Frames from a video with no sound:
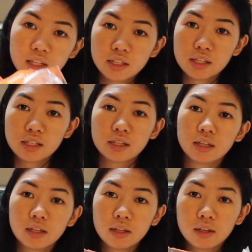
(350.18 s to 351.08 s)
This
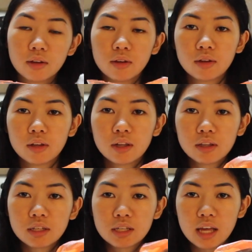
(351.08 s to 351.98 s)

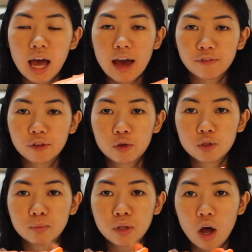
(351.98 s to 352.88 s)
is a
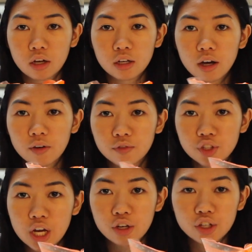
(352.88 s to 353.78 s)
half-used block of
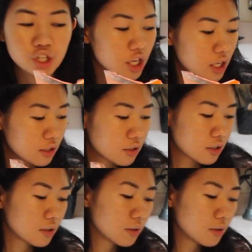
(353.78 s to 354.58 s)
cheddar cheese,